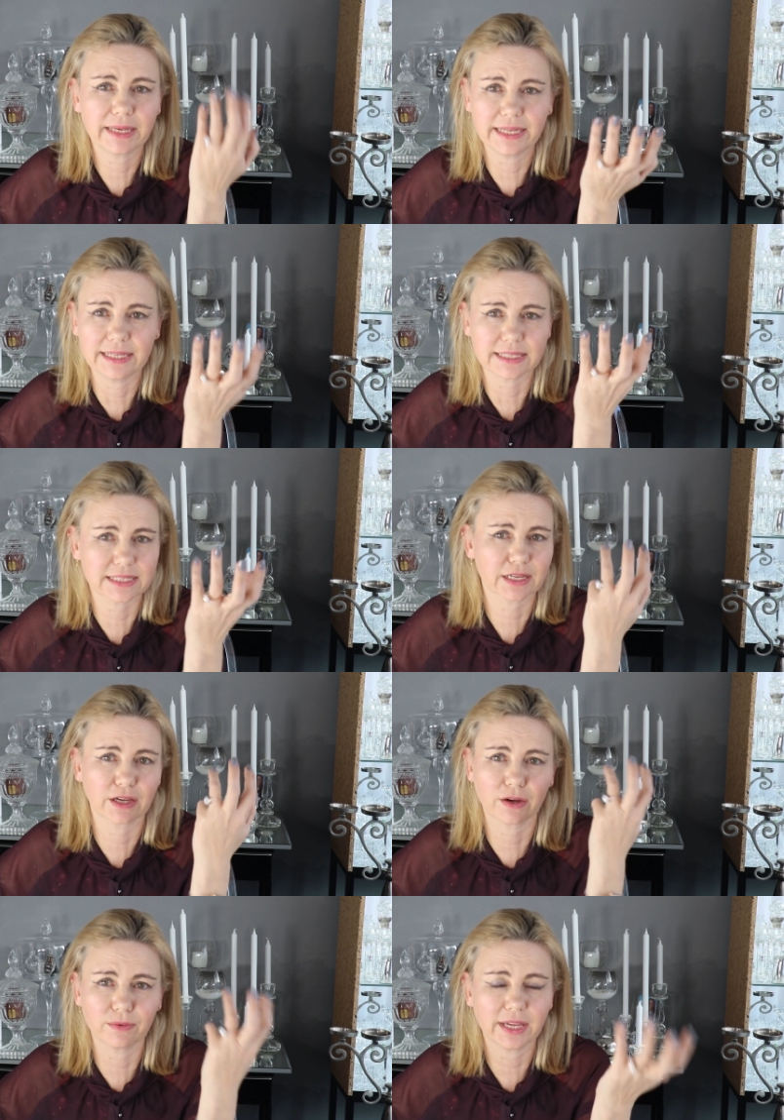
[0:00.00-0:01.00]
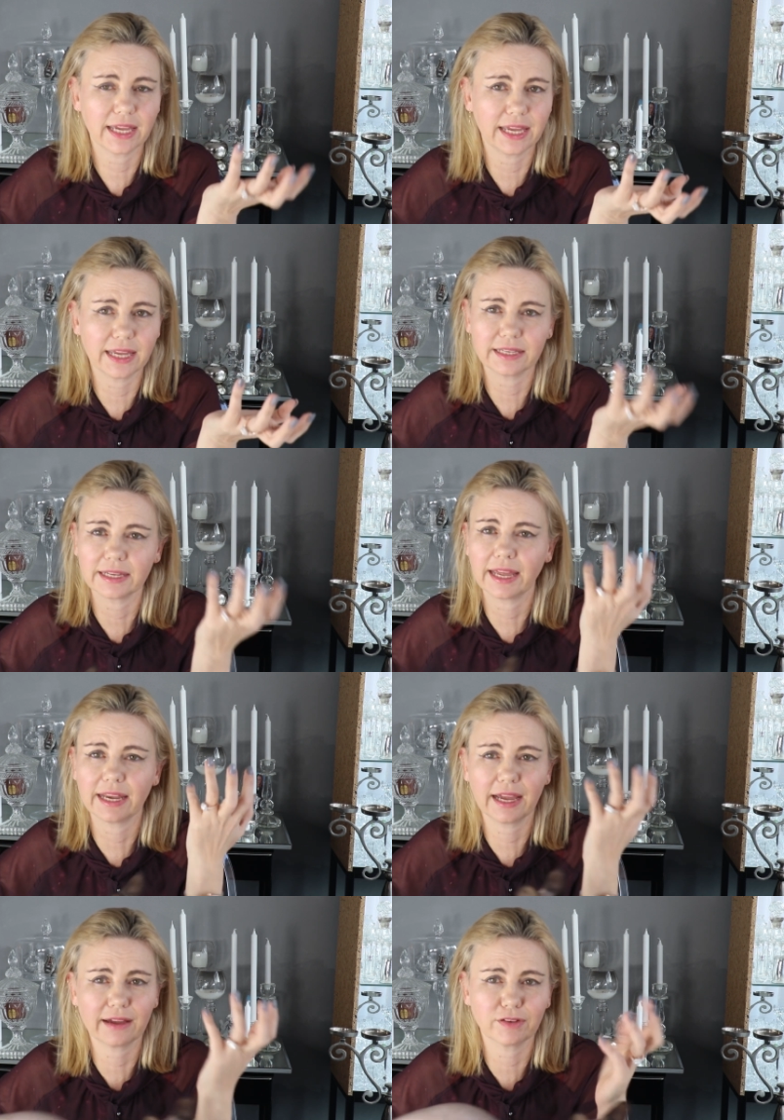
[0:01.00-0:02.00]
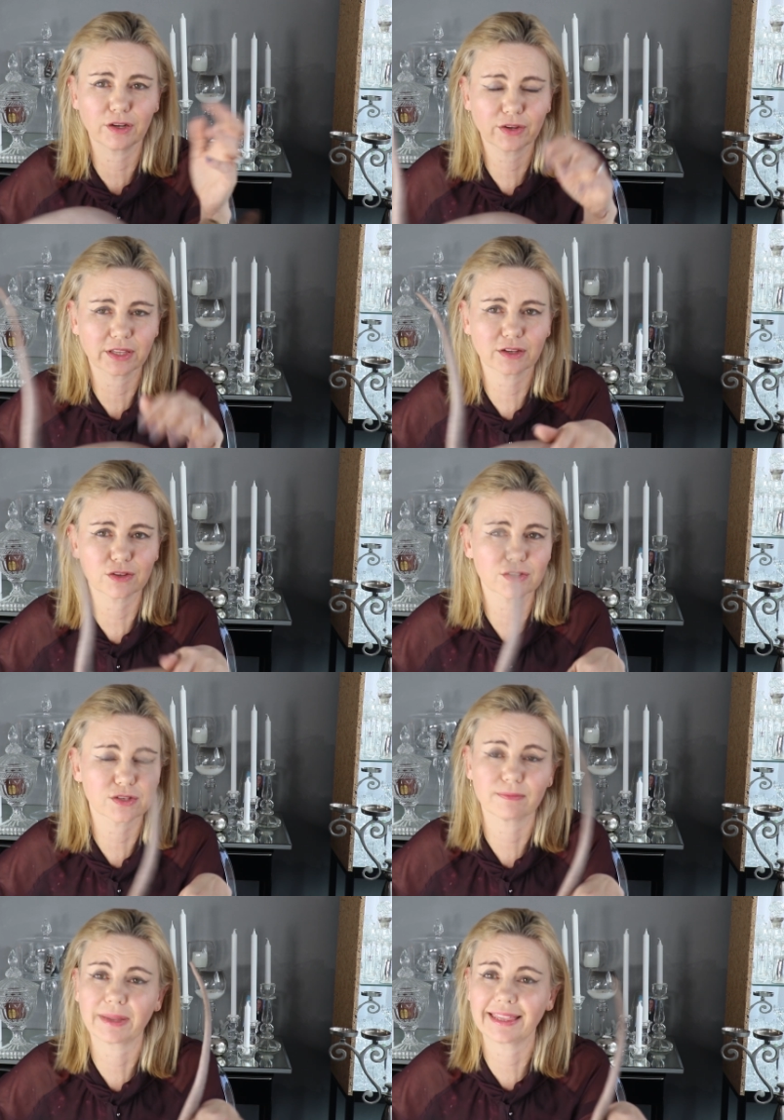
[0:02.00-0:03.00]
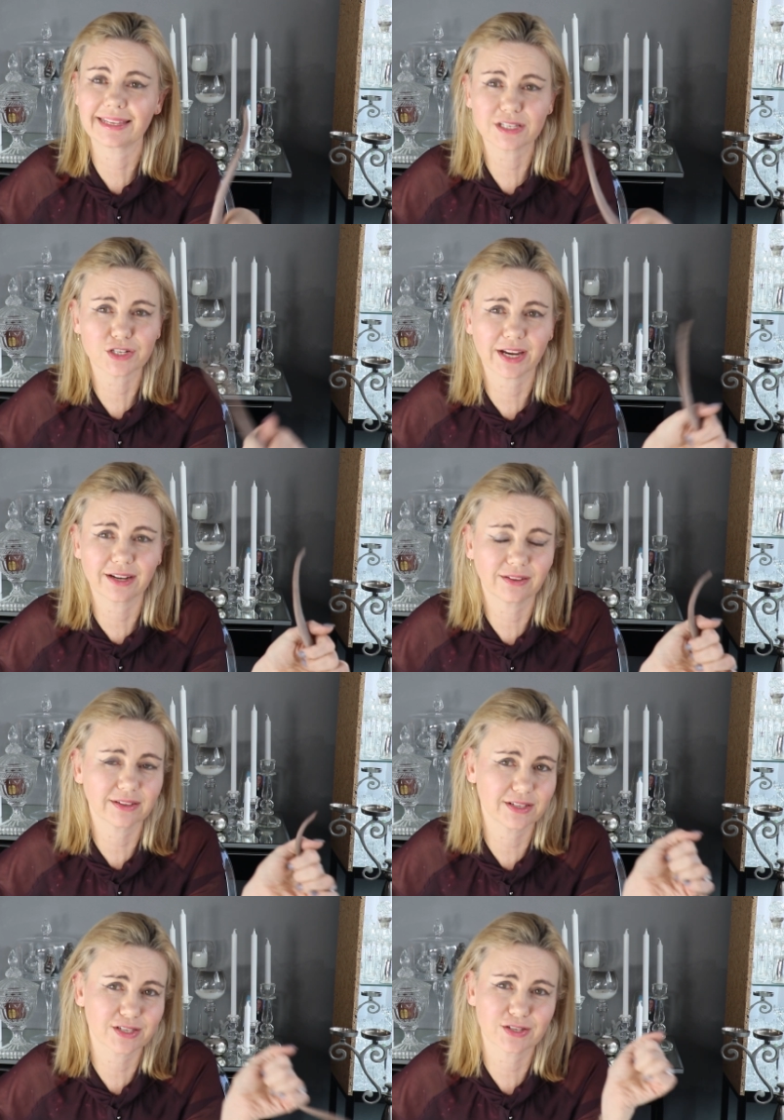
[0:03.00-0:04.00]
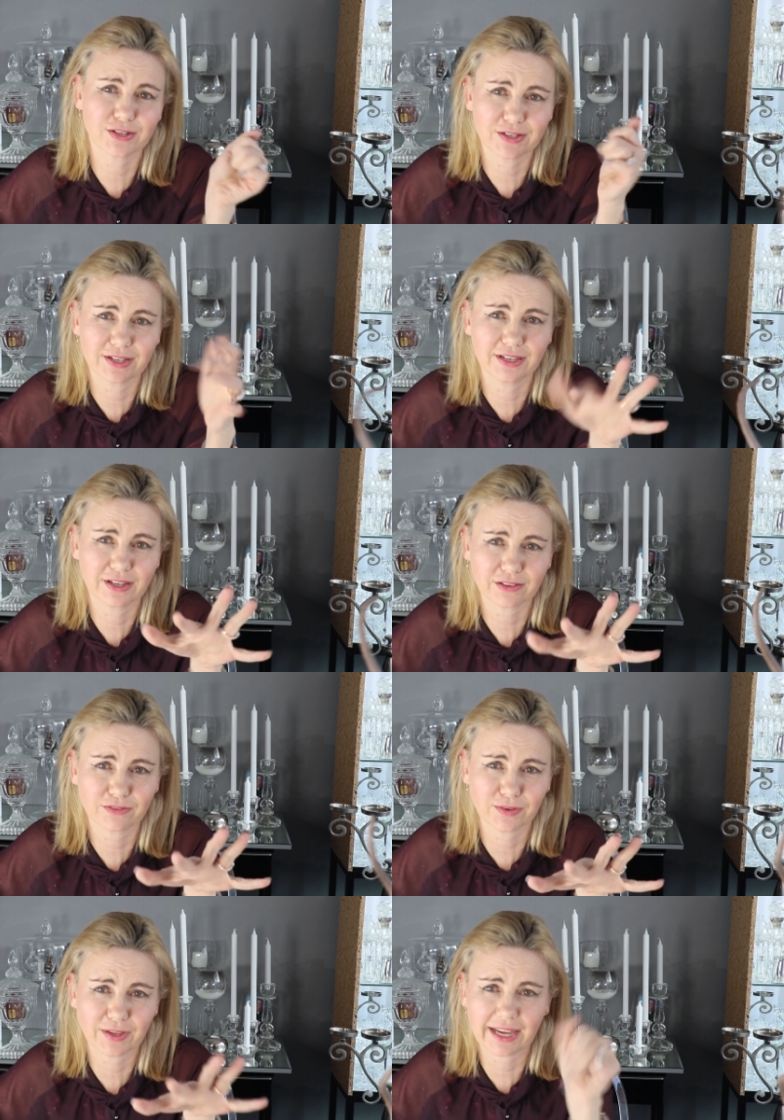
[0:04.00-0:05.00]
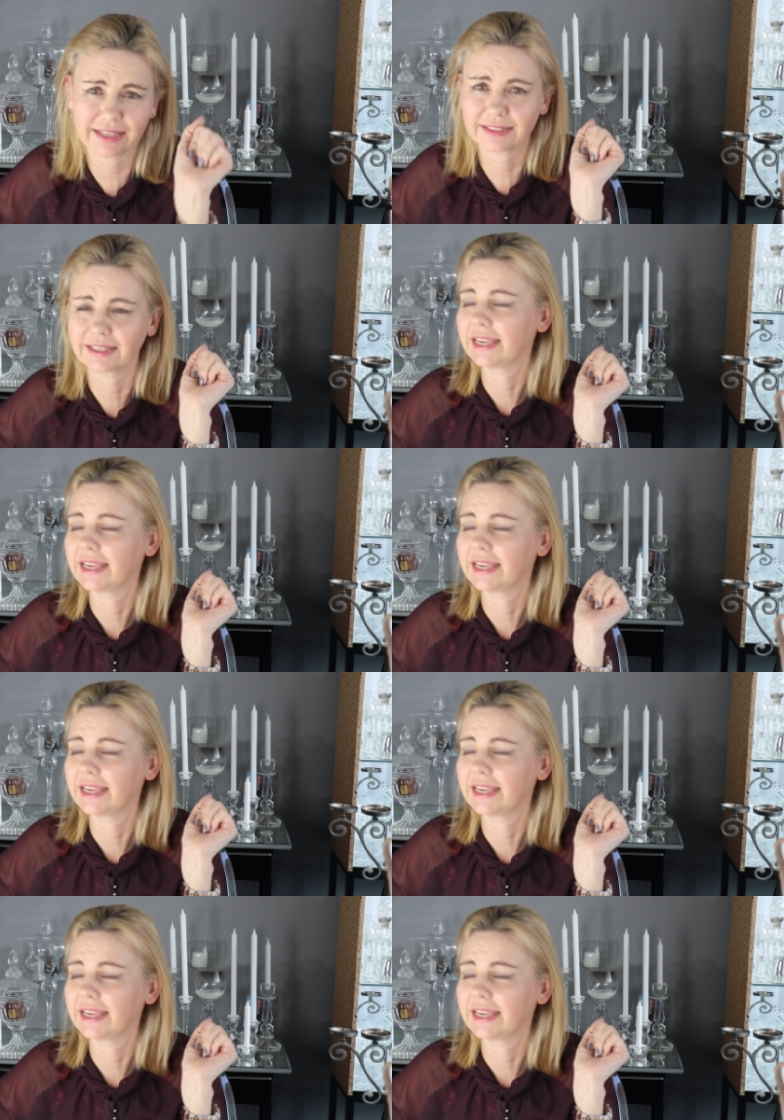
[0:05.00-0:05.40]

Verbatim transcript: please go ahead and have a look at those, but this channel is certainly not for that.